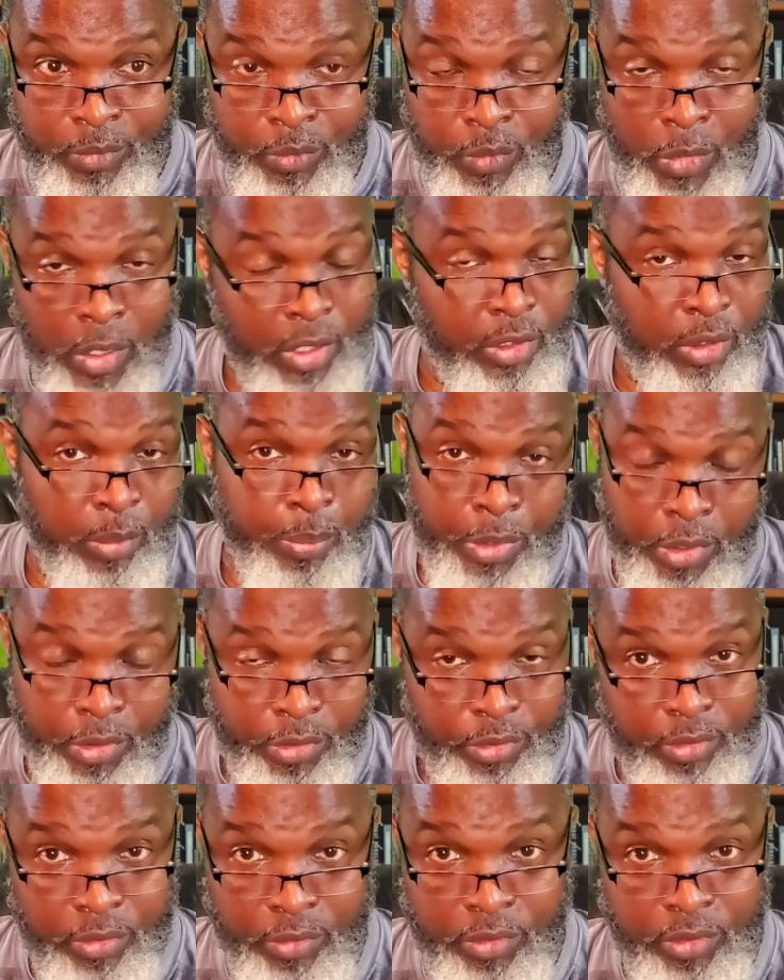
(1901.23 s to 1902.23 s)
Once a
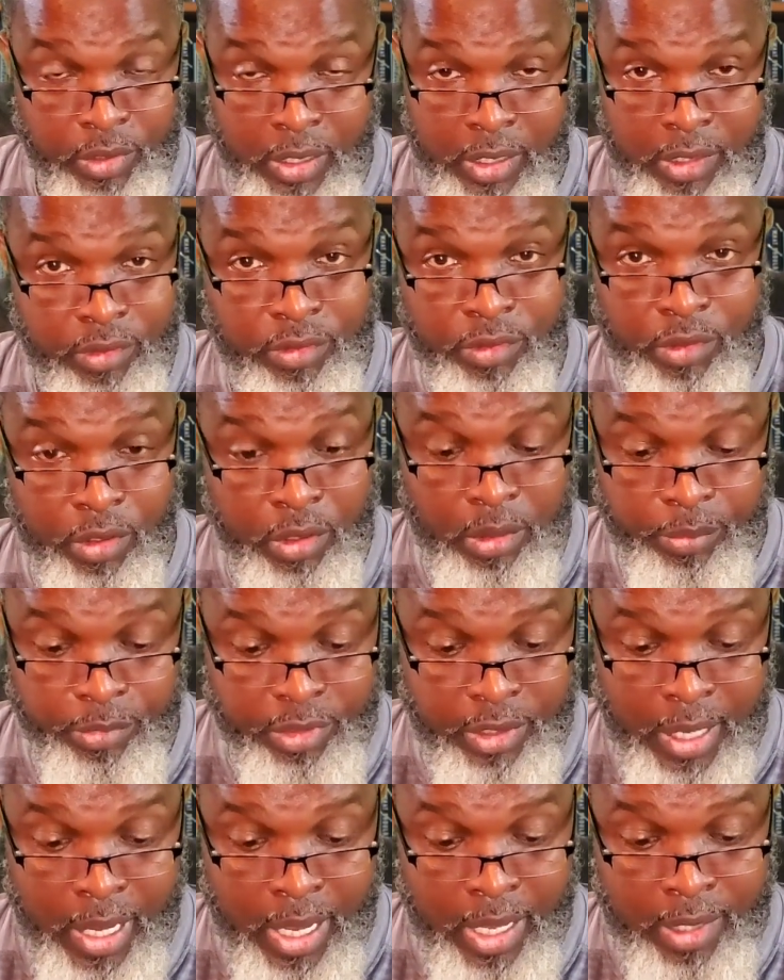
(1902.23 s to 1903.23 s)
person gets
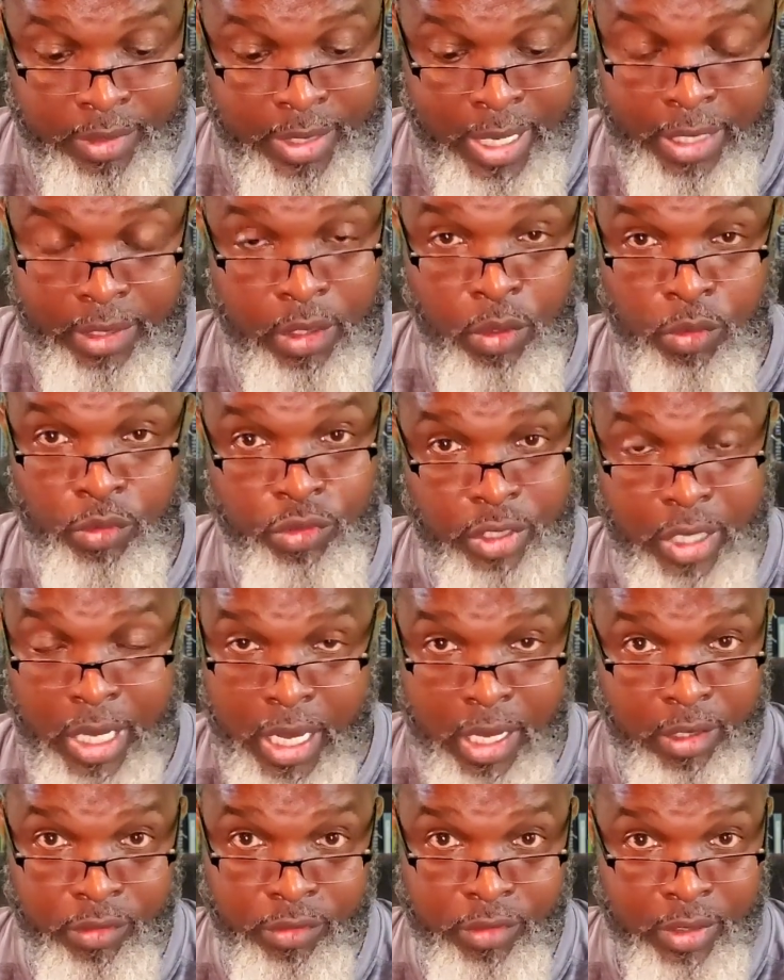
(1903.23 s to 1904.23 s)
circumcised, that don't
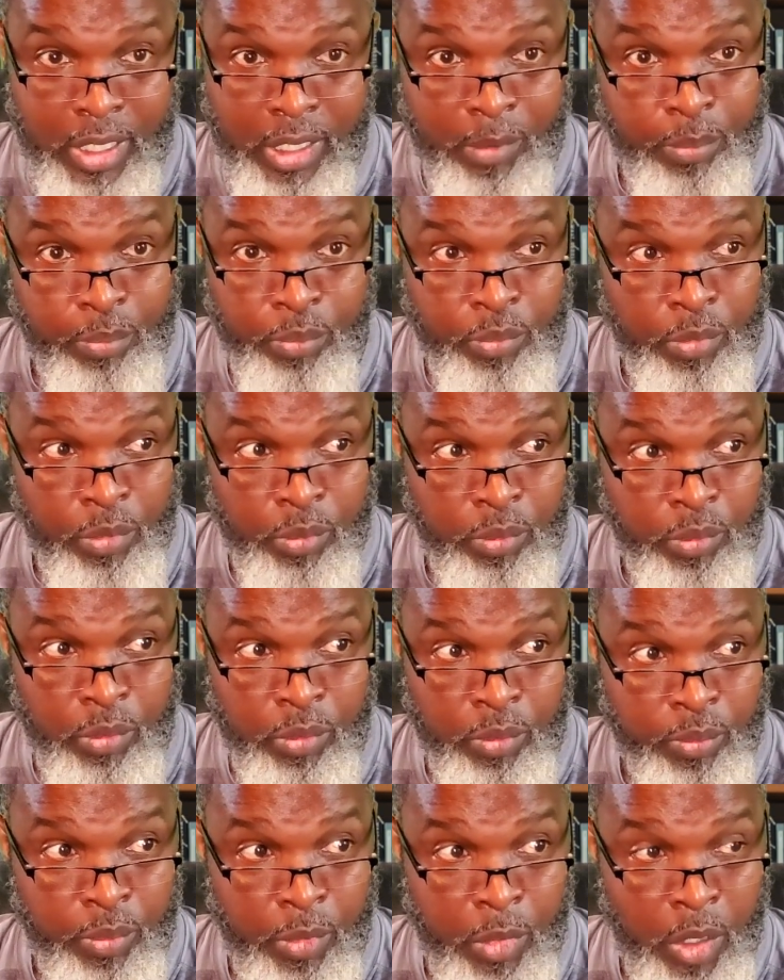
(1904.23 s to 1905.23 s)
change their
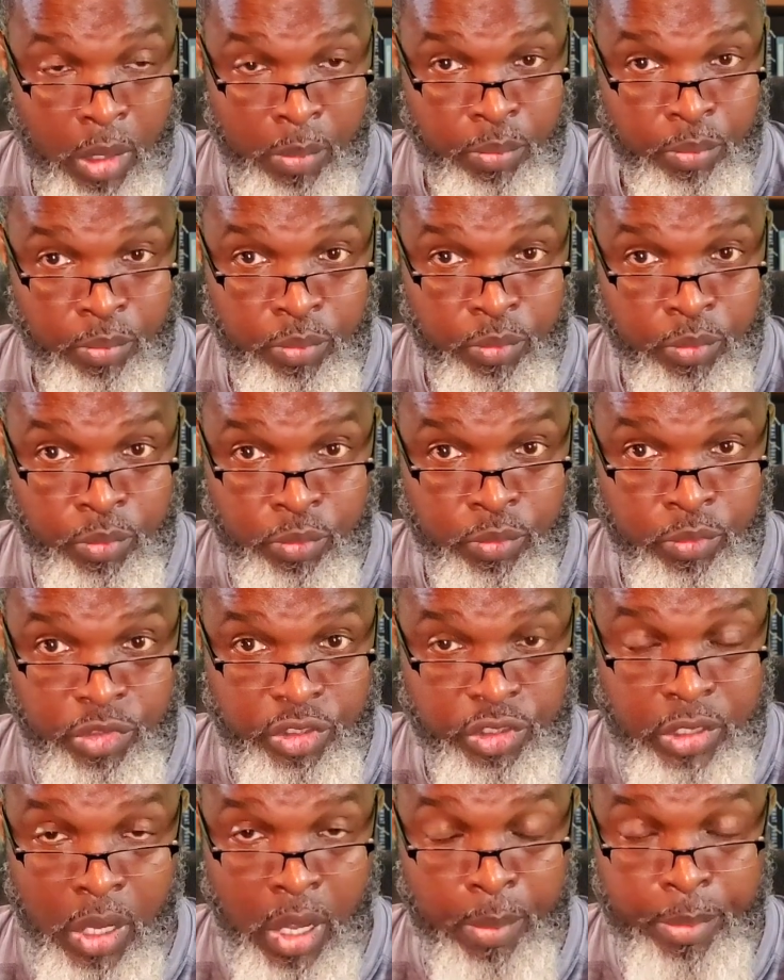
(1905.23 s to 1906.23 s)

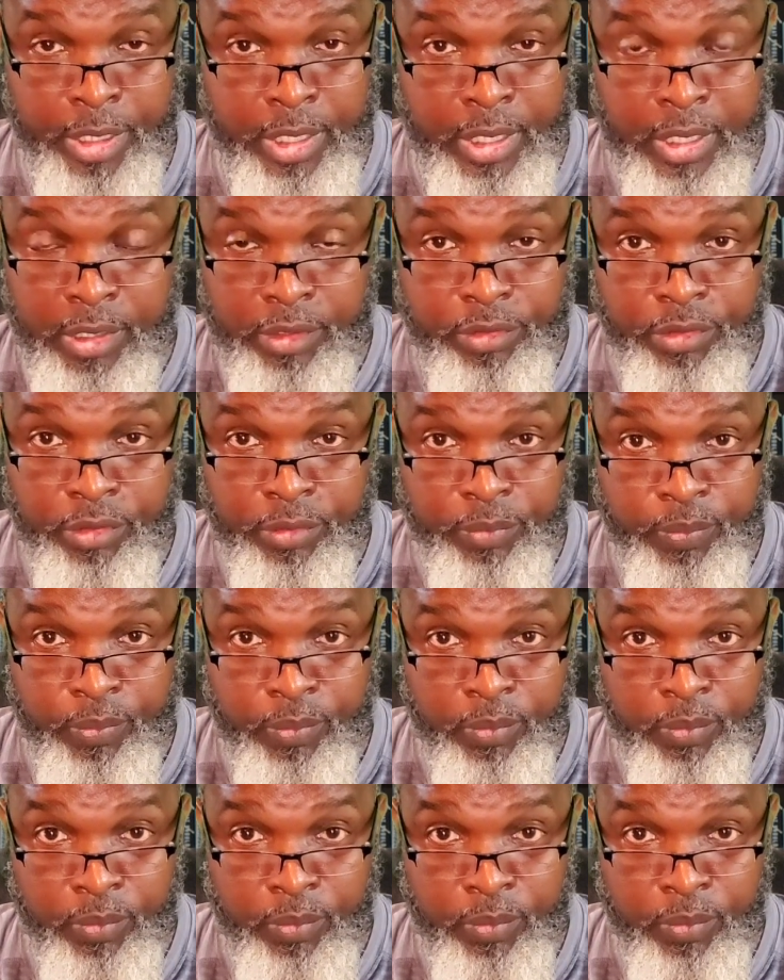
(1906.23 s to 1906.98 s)
stubbornness.